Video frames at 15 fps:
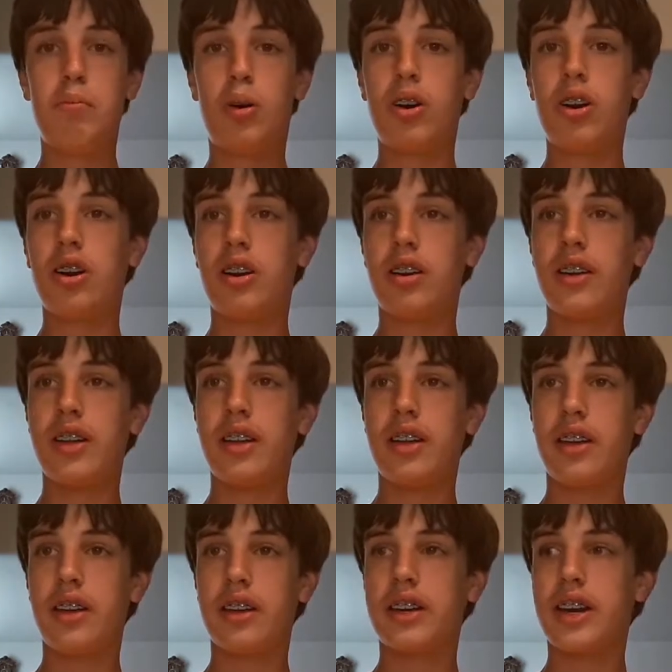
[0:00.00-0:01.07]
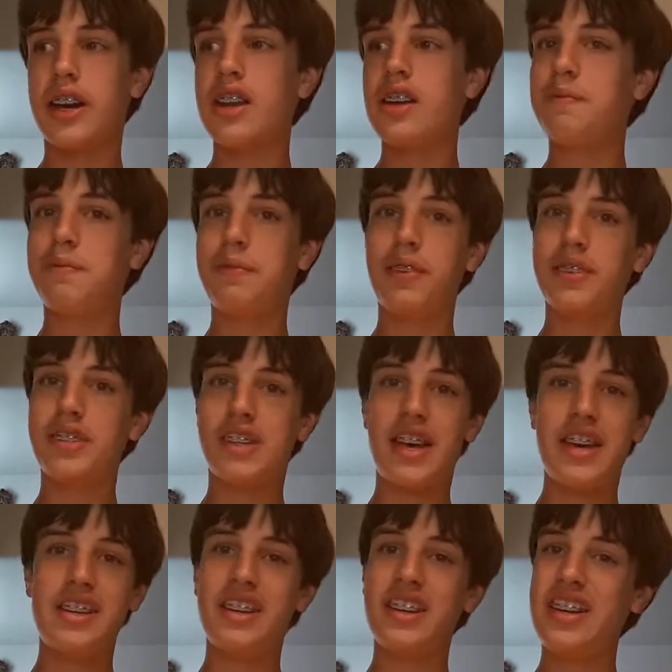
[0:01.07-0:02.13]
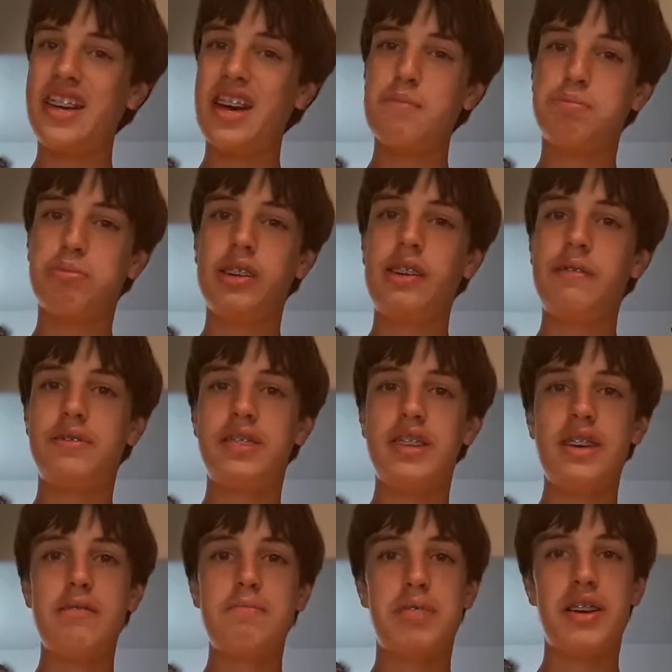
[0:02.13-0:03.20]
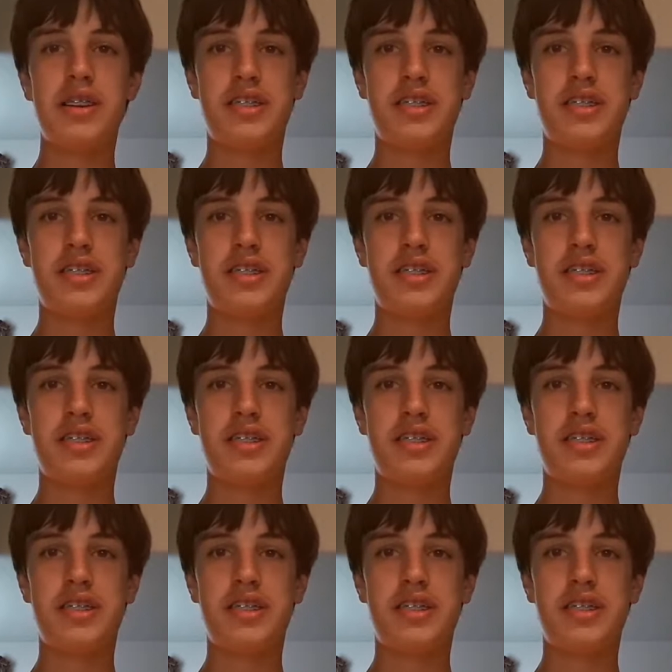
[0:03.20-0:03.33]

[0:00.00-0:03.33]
more kind of slightly uplifting,